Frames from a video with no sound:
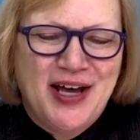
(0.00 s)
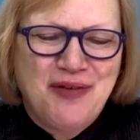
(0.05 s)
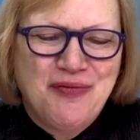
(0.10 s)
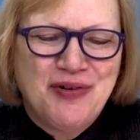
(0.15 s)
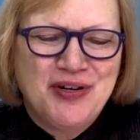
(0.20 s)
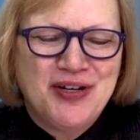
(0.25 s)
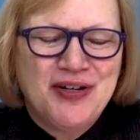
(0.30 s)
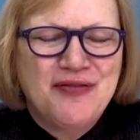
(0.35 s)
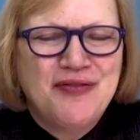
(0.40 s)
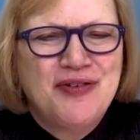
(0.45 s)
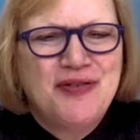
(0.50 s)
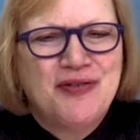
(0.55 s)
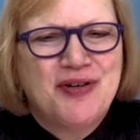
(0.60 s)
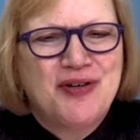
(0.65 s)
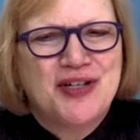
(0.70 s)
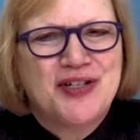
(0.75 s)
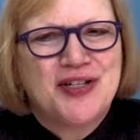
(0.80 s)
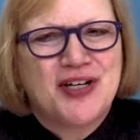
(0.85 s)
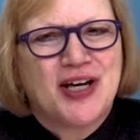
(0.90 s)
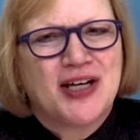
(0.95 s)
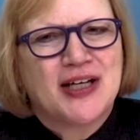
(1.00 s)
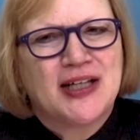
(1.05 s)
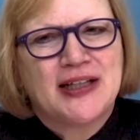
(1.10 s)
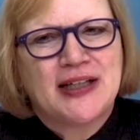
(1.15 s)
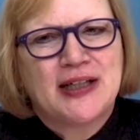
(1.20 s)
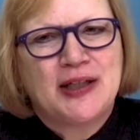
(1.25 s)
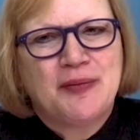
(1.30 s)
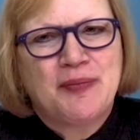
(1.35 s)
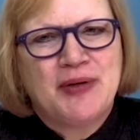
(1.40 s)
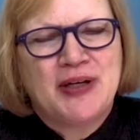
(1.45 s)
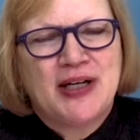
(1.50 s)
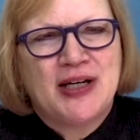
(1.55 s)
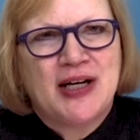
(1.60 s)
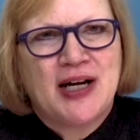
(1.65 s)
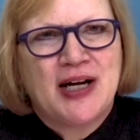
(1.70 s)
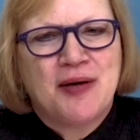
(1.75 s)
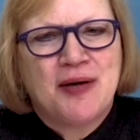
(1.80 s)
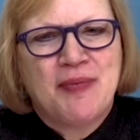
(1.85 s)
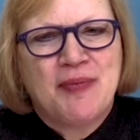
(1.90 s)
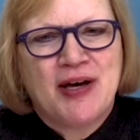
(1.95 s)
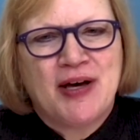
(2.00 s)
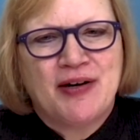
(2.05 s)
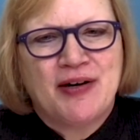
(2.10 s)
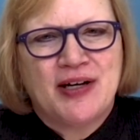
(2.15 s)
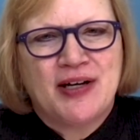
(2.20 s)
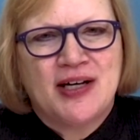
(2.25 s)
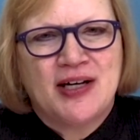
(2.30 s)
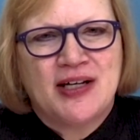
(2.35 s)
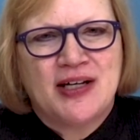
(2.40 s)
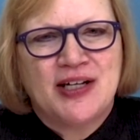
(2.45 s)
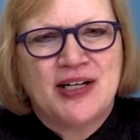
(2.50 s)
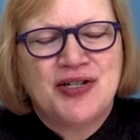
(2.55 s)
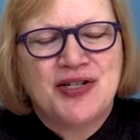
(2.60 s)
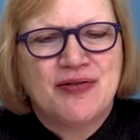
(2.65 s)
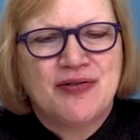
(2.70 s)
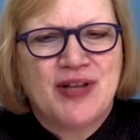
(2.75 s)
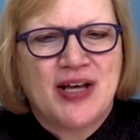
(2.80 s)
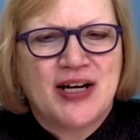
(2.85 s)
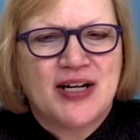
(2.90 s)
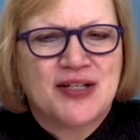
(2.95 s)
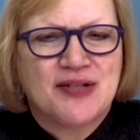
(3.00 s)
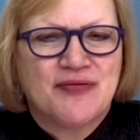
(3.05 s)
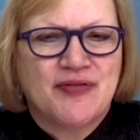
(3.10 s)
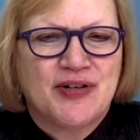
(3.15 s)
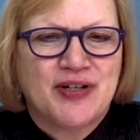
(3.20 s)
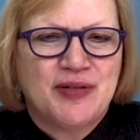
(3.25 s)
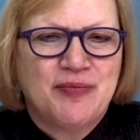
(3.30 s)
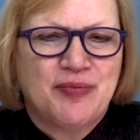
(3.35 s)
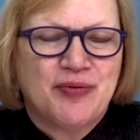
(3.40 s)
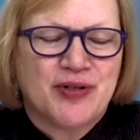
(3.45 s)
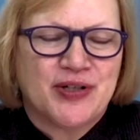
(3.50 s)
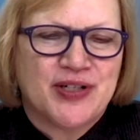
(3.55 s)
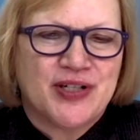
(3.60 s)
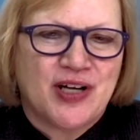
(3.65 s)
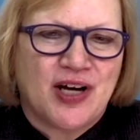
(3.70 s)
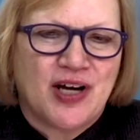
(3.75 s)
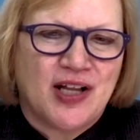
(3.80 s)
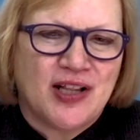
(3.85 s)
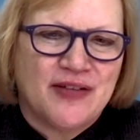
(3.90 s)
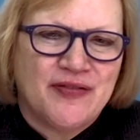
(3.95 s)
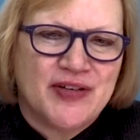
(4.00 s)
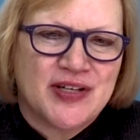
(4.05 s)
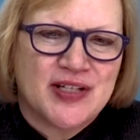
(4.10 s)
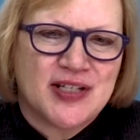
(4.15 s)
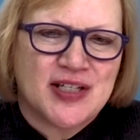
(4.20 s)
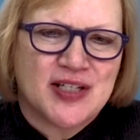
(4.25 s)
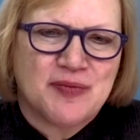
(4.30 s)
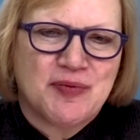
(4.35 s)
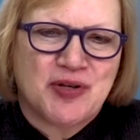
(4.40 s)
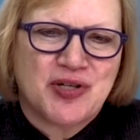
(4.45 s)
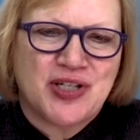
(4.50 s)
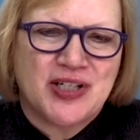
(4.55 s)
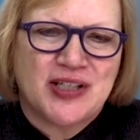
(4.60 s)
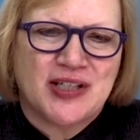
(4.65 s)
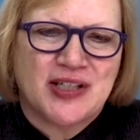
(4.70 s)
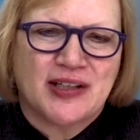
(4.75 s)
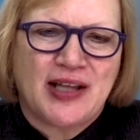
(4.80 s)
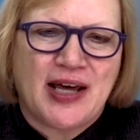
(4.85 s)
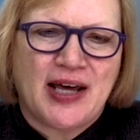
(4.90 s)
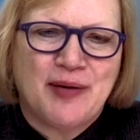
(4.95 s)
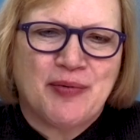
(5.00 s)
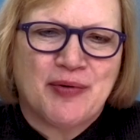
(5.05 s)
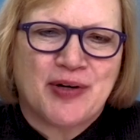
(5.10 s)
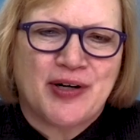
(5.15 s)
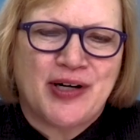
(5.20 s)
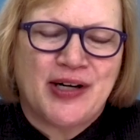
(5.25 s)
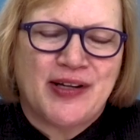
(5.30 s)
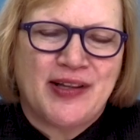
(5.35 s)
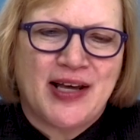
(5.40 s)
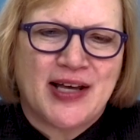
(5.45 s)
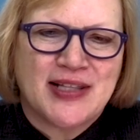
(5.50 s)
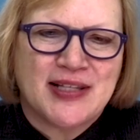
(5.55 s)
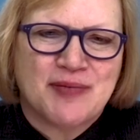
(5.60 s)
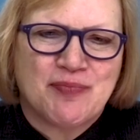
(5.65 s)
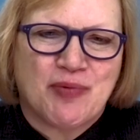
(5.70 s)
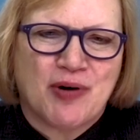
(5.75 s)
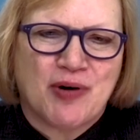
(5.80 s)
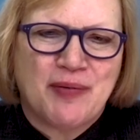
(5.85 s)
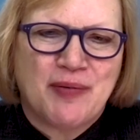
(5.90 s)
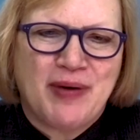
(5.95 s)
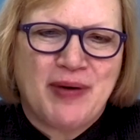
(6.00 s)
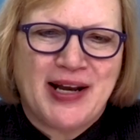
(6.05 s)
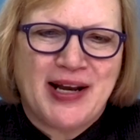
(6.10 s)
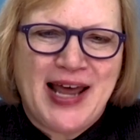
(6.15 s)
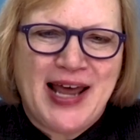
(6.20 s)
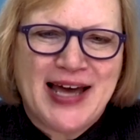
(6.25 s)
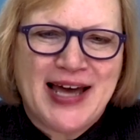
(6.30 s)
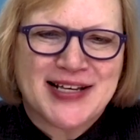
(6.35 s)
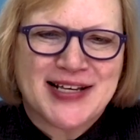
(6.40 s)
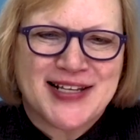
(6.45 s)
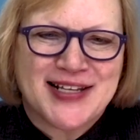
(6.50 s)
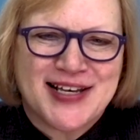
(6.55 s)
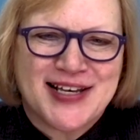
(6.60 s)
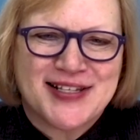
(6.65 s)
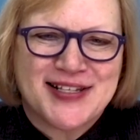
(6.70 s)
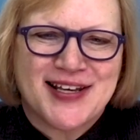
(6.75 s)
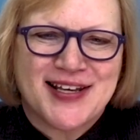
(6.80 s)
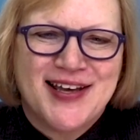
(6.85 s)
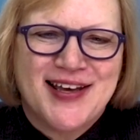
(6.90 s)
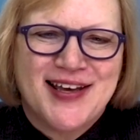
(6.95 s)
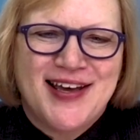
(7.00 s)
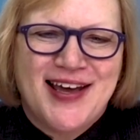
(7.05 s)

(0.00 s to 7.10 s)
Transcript: I wonder if you could talk a little bit about an issue that is very important to all of us, especially in the library, and that's broadband access